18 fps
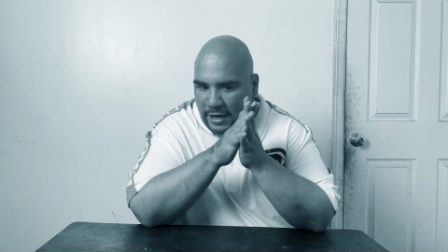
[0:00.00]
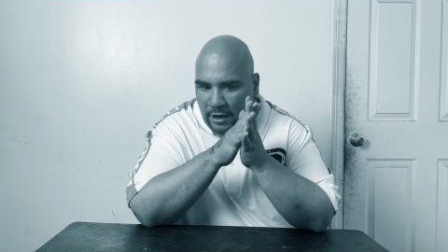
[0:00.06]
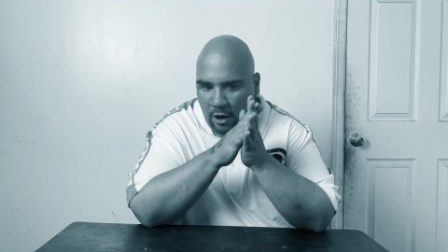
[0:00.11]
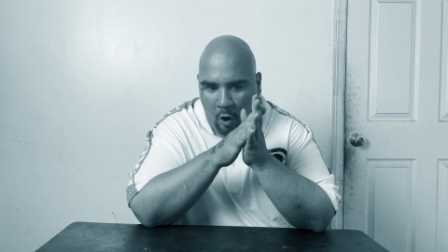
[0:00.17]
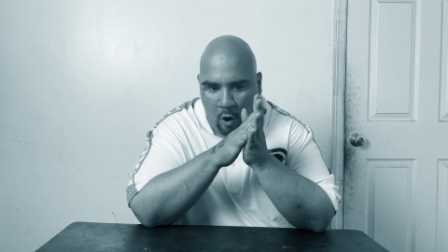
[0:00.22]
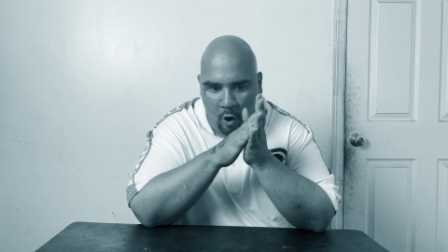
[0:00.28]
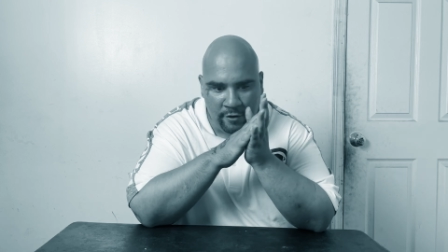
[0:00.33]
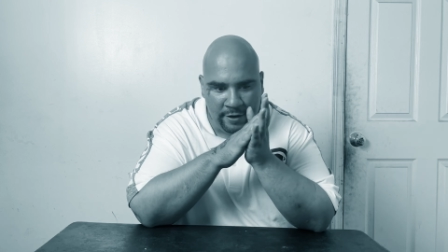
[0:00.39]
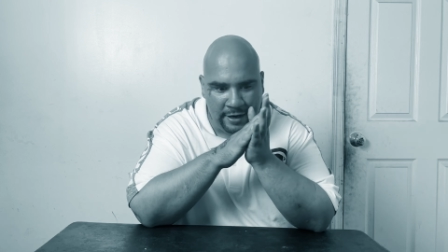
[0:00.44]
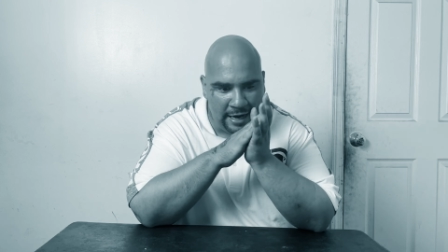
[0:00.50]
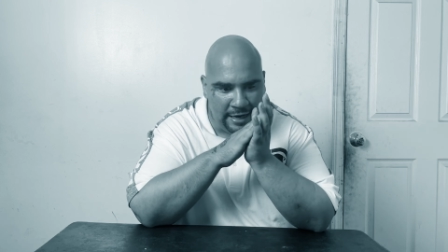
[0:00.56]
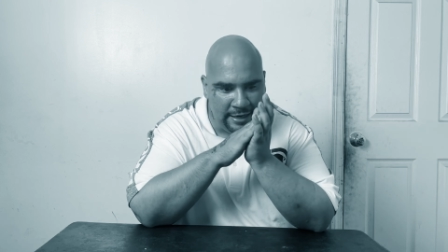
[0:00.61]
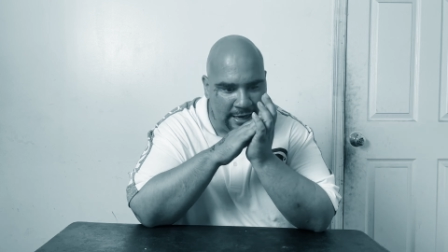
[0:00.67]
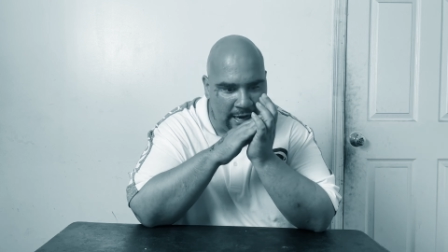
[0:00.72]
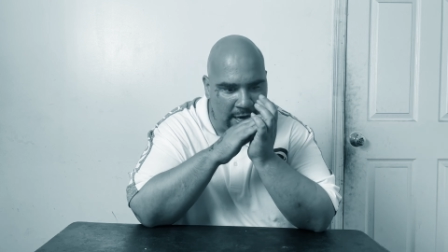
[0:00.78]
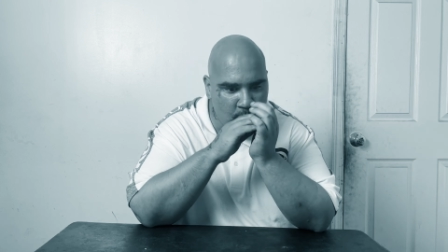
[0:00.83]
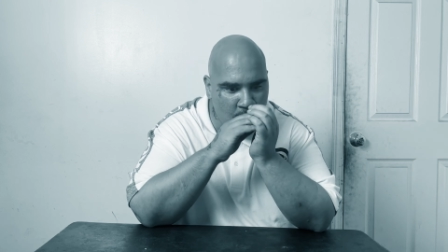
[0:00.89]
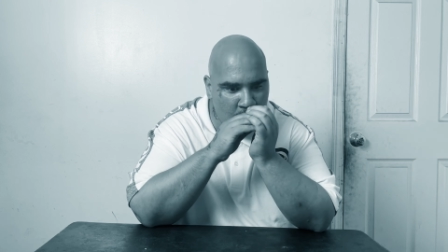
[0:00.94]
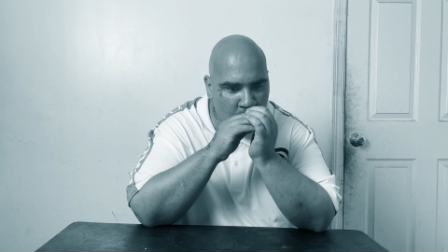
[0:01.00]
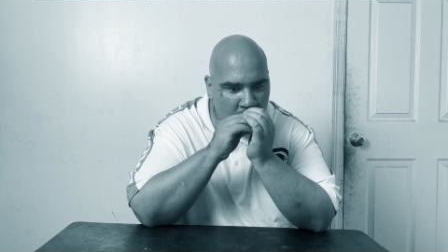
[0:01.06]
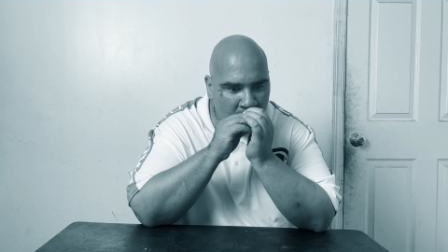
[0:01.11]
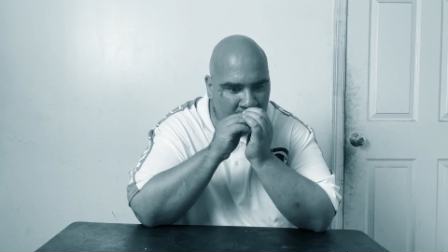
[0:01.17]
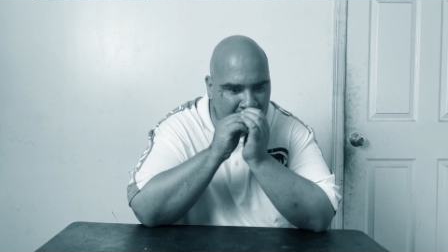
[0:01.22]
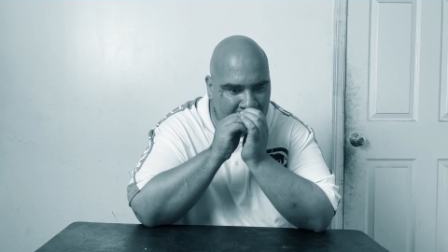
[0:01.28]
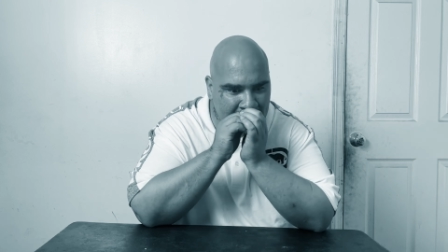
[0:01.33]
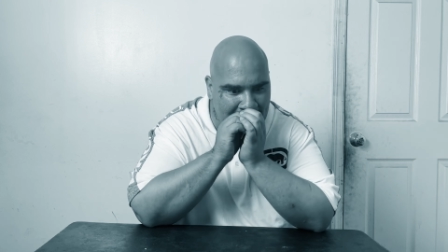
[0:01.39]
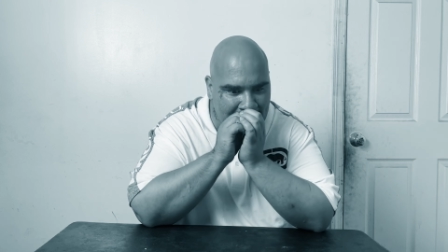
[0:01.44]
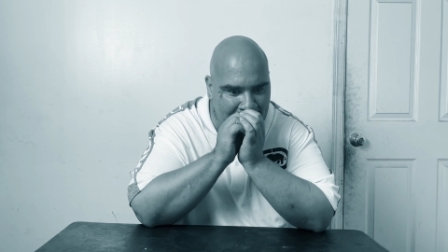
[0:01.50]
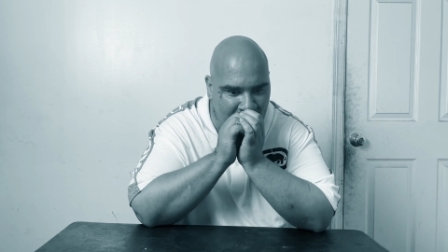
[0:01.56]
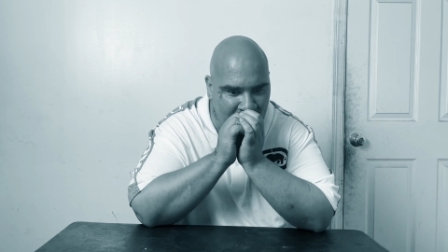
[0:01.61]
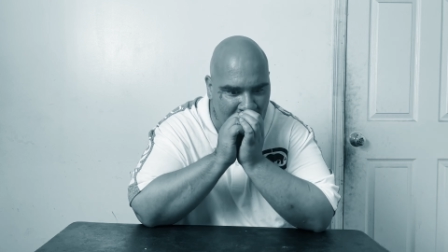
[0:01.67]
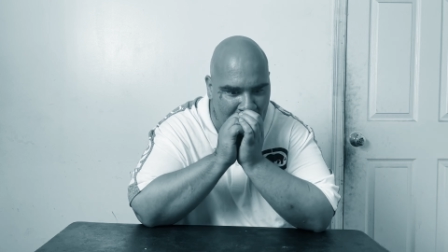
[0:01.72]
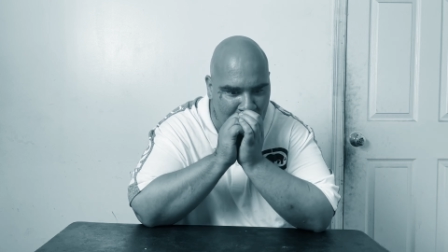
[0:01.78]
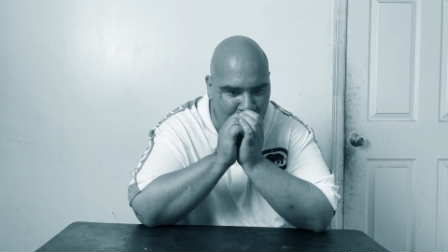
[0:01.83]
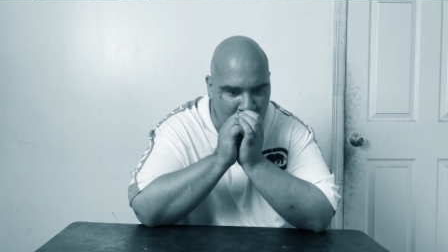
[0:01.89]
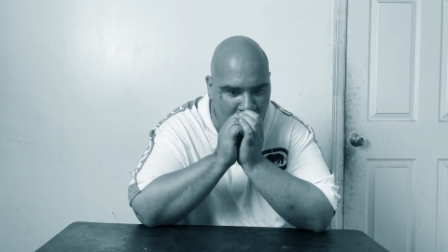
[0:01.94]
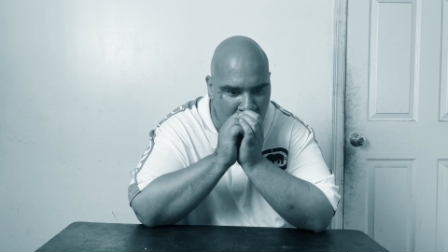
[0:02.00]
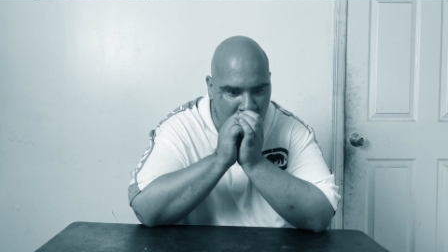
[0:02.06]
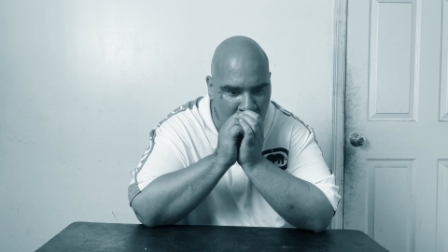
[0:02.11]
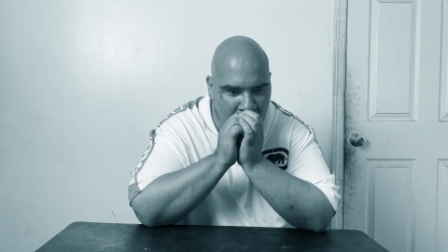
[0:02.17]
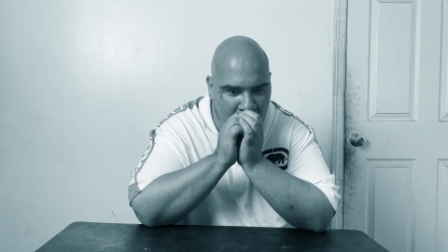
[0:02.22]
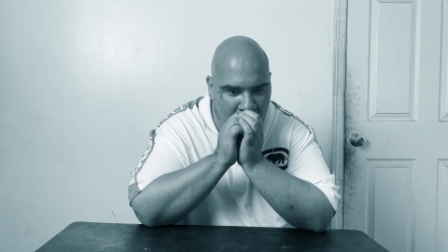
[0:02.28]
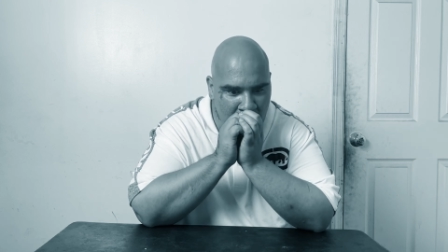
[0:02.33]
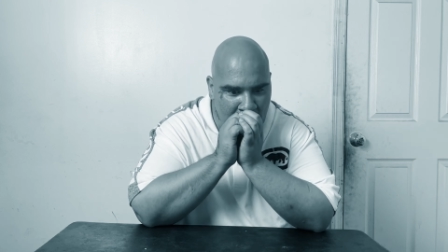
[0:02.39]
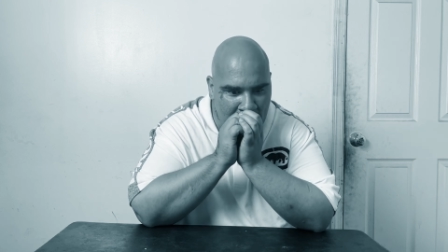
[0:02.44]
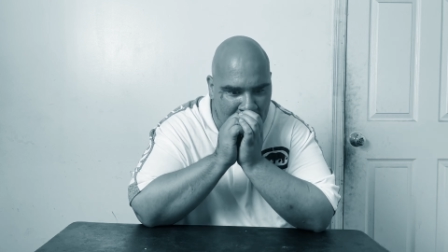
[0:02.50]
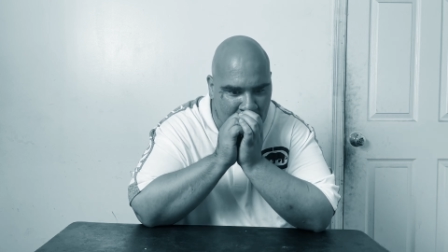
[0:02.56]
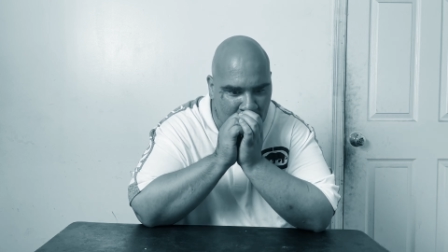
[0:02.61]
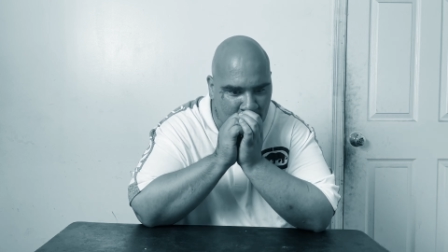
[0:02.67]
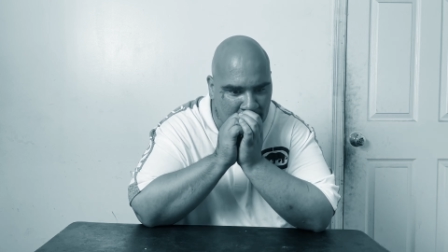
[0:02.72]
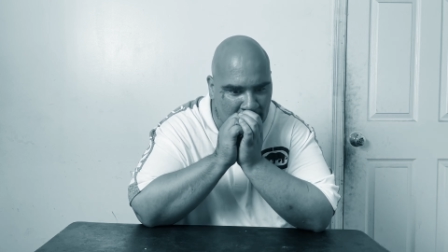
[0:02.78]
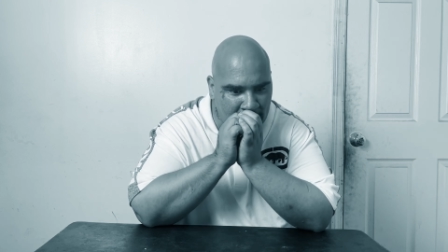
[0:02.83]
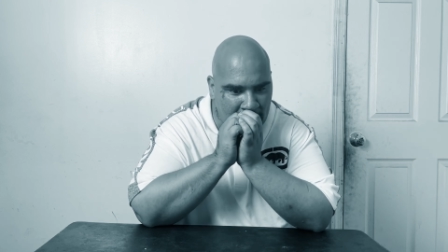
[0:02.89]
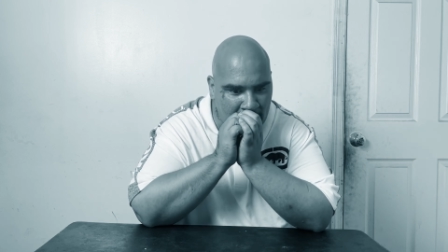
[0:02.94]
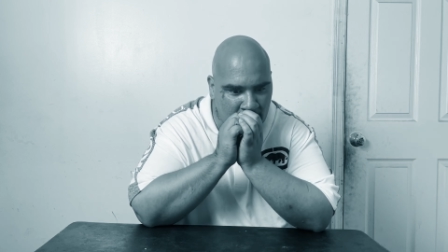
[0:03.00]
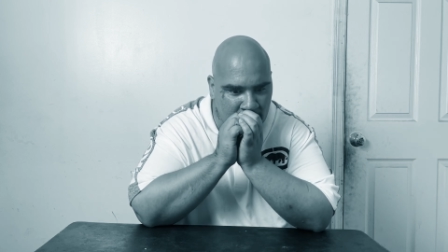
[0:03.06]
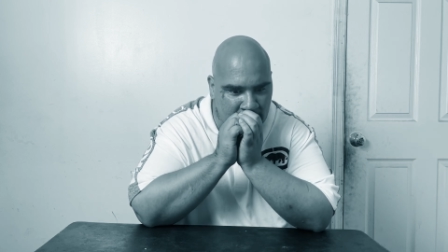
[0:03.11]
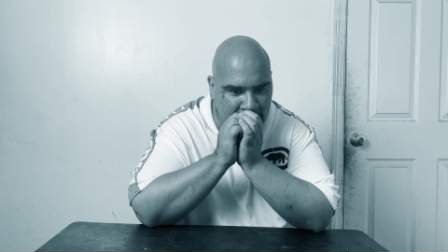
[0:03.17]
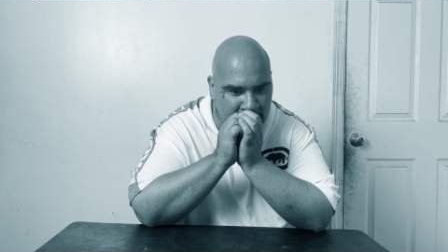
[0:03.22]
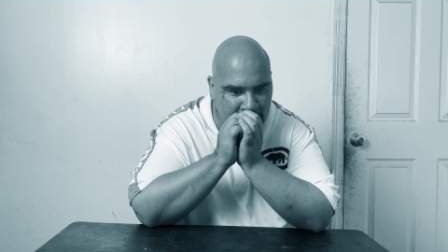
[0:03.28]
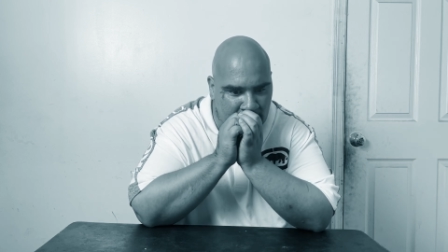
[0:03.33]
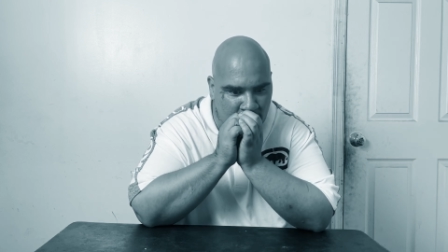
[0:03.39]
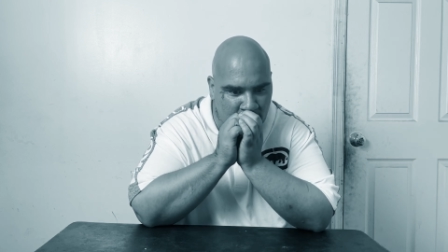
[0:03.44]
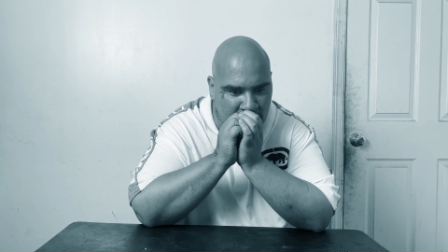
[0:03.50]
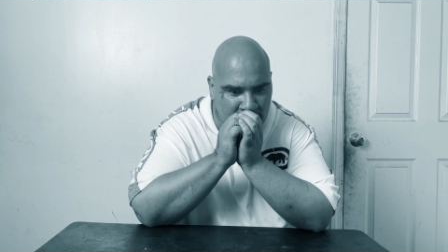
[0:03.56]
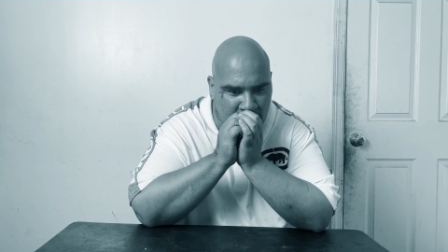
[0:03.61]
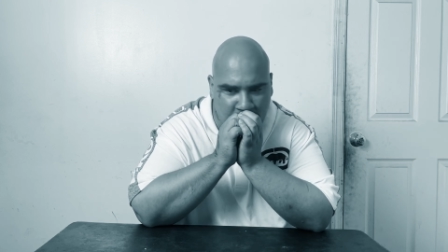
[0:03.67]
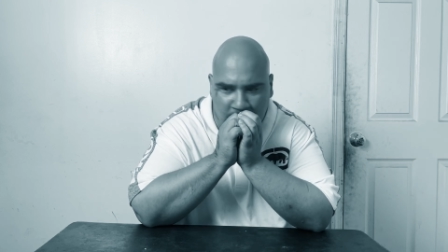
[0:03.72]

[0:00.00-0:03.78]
and an R99 on the stack ammo. And the blood out of